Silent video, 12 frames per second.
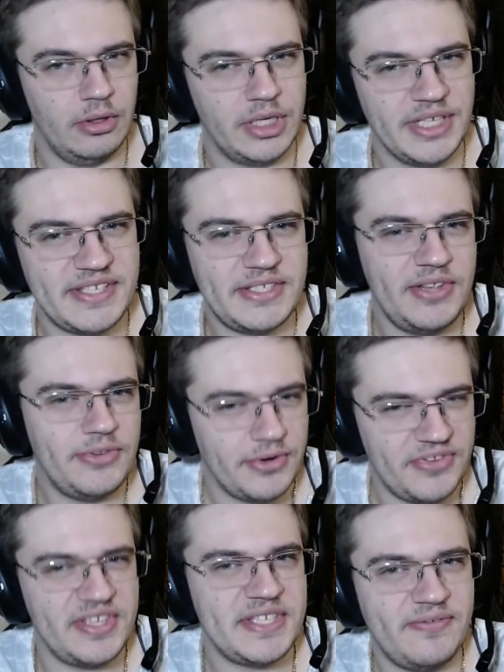consider
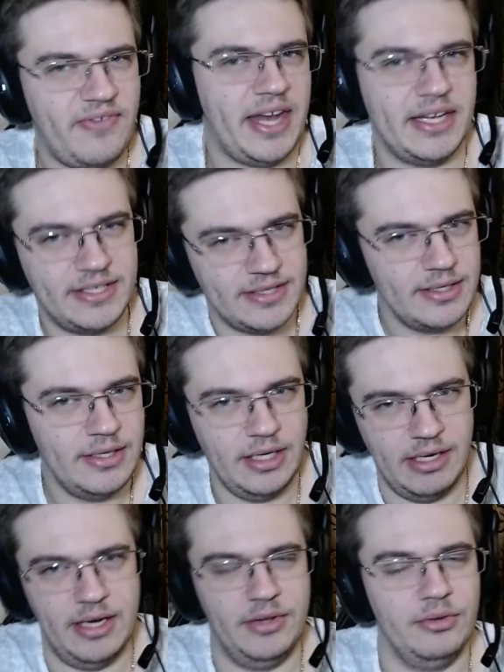this fact
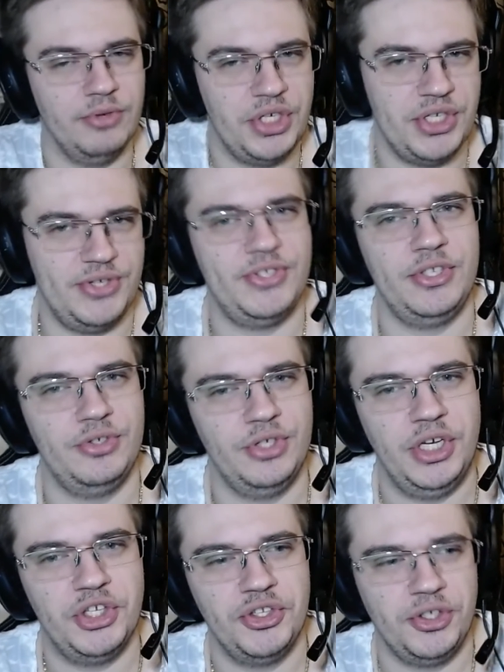in Grisha's situation,